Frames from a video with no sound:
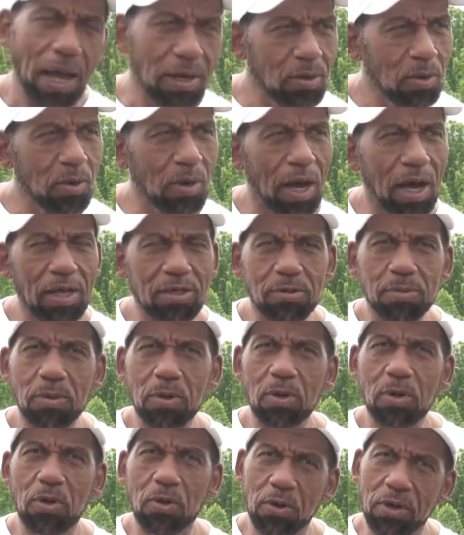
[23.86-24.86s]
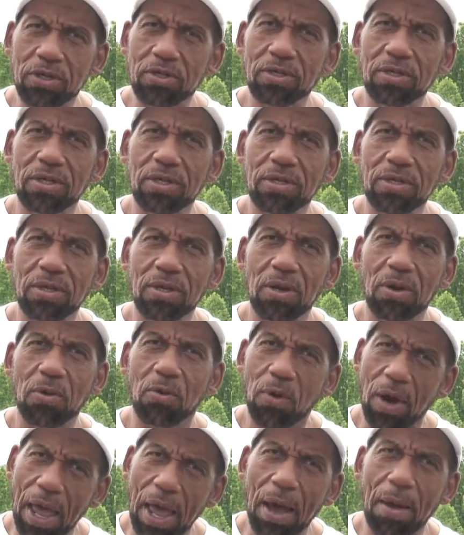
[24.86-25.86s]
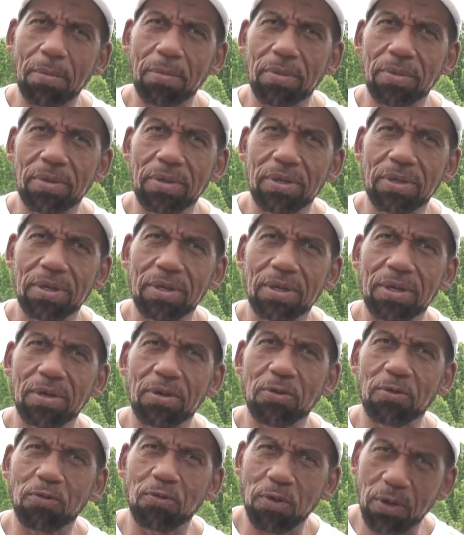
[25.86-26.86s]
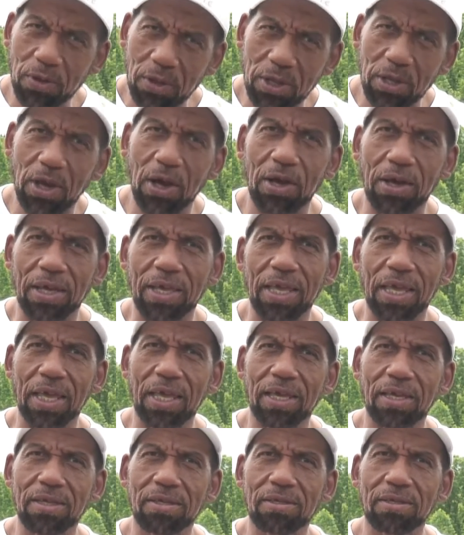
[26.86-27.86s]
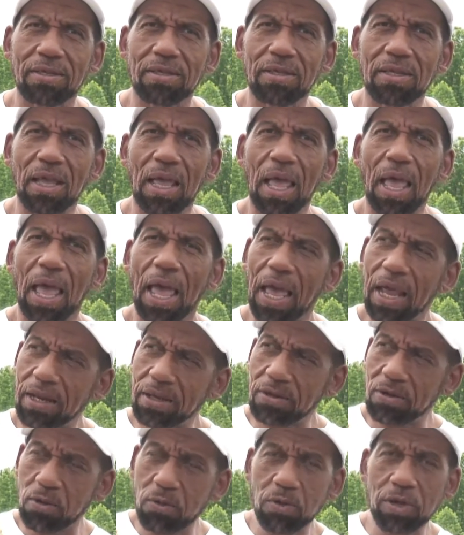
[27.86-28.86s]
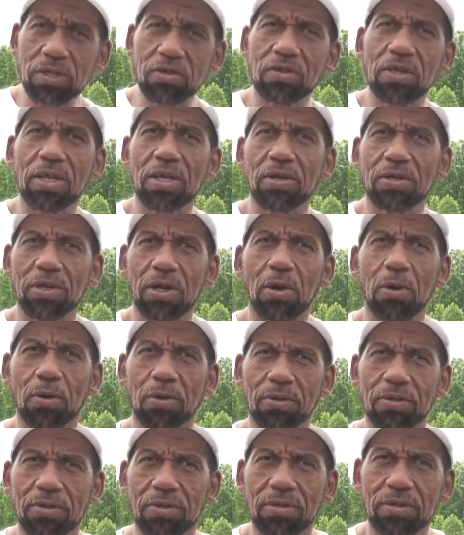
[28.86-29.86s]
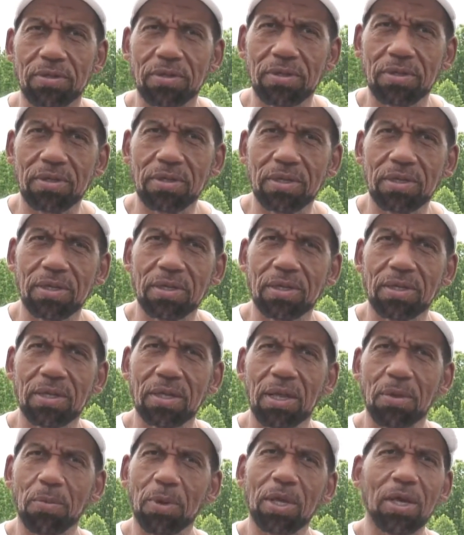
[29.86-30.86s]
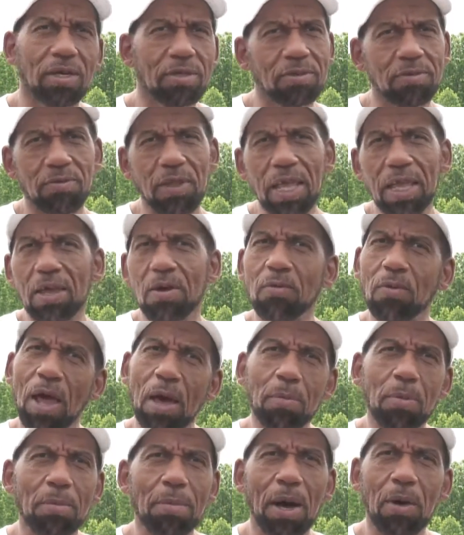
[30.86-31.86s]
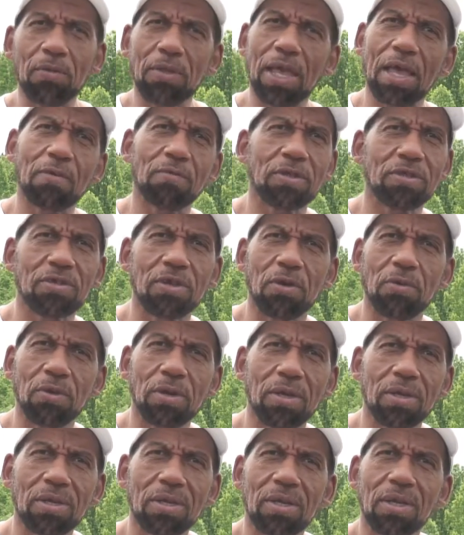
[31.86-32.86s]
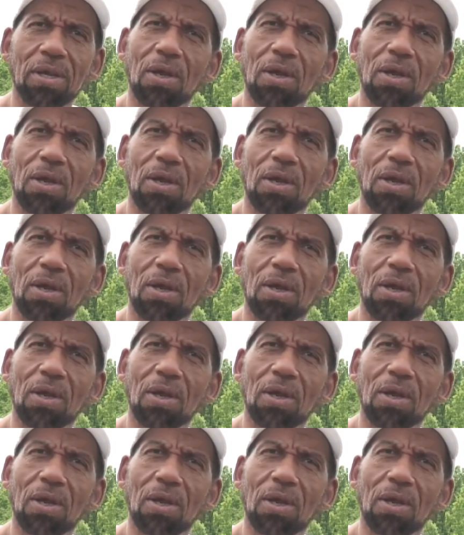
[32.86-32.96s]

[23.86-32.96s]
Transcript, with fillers: I do gospel, Christian, rap for the young kids and to reach the adults. Because if they can rap about the adversary,